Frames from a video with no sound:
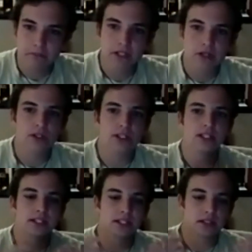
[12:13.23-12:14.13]
Bitcoin
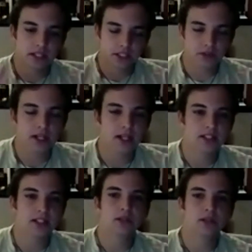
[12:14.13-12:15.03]
is a digital
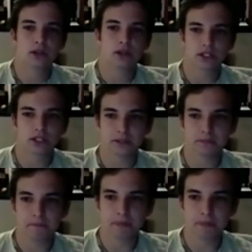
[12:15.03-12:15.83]
asset or currency